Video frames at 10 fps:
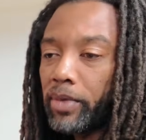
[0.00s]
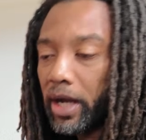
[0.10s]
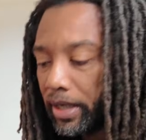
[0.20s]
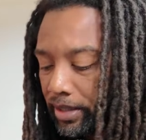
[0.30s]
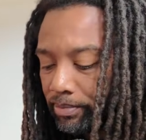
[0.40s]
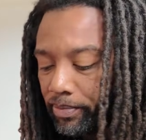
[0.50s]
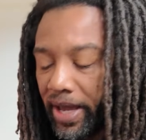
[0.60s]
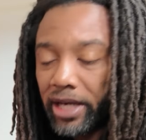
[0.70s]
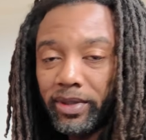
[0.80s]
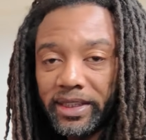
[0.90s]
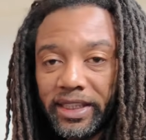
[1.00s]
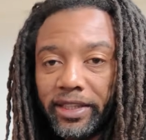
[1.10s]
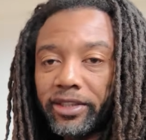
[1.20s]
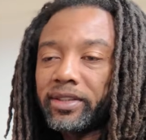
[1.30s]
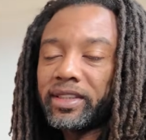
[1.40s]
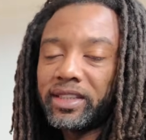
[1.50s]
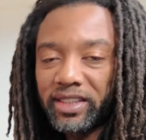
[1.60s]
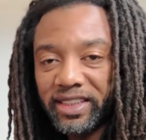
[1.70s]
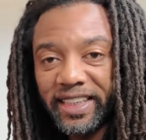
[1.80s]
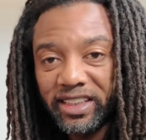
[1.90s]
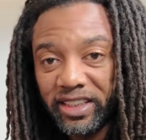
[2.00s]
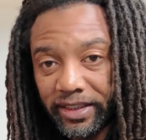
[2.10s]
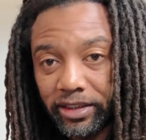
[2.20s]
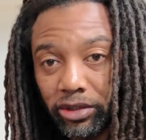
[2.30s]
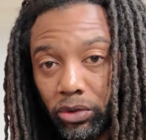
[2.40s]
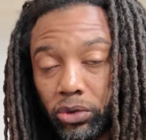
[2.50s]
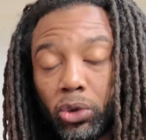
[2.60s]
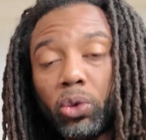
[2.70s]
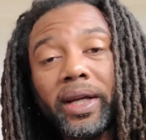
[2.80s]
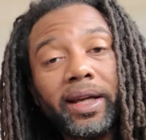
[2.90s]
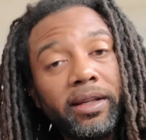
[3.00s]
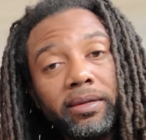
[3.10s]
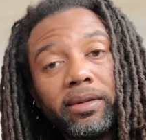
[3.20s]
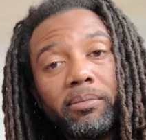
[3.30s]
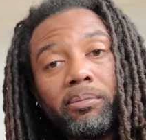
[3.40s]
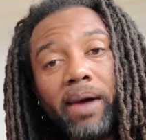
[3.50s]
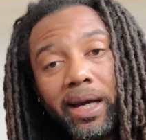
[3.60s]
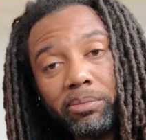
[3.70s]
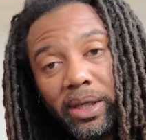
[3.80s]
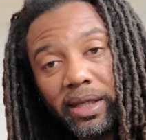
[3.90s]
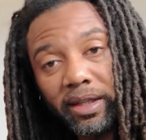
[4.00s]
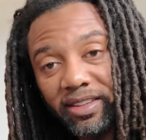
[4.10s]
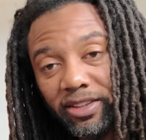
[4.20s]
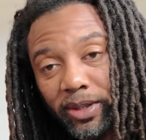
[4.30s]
Battery tender is essentially the new school, in my opinion.